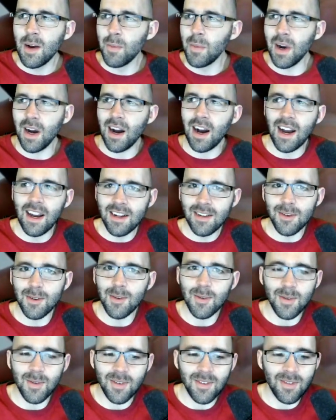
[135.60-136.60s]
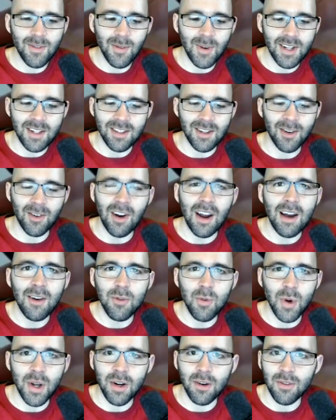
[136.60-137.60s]
But I don't want to
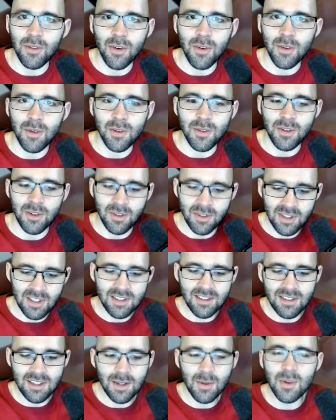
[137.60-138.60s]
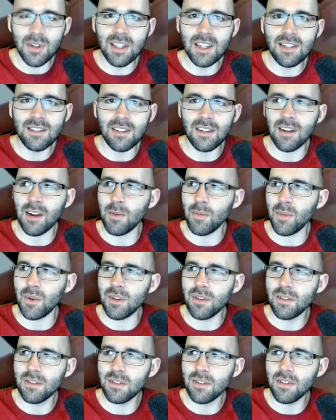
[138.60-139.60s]
graph 1 over root 2. Let's stick with easy
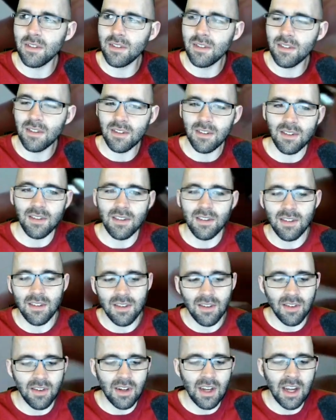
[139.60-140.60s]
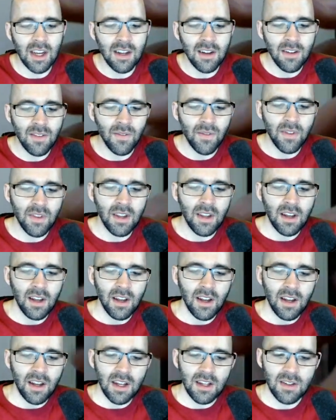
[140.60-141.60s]
numbers, okay?
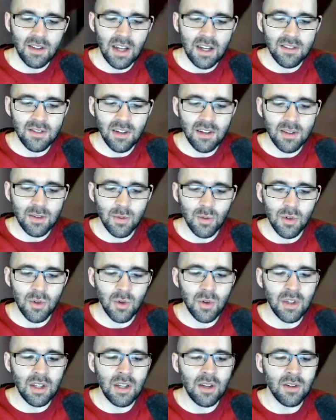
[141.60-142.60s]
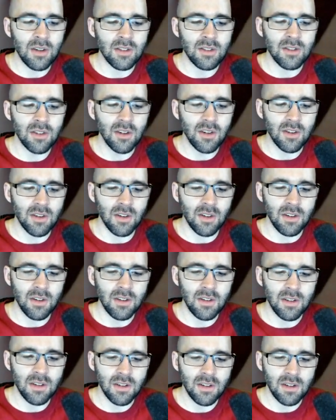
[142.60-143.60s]
As long as we're doing the unit
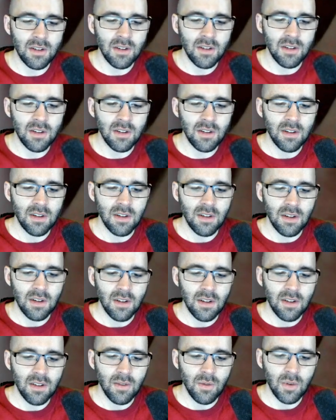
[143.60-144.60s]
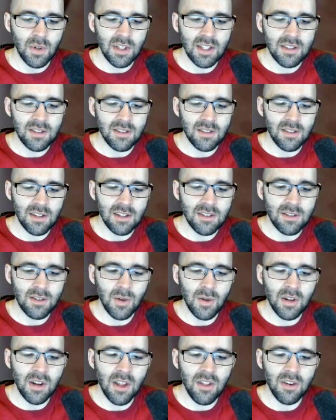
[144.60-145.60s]
circle, well, let's
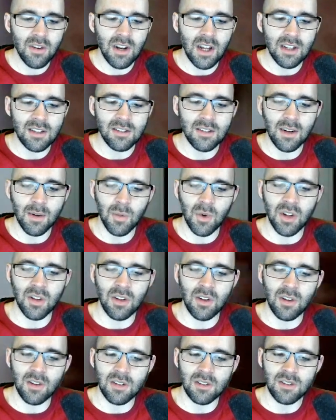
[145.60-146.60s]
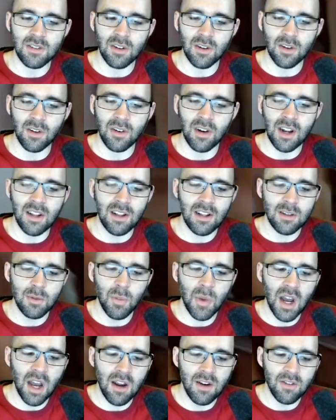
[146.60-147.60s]
do another nice number on the unit circle, right? That's
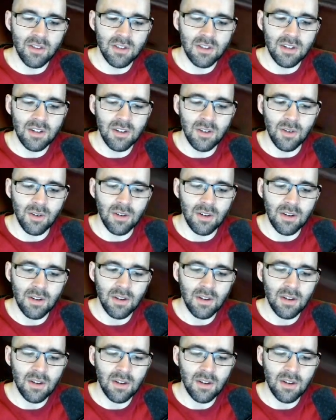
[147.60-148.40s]
pi over 2.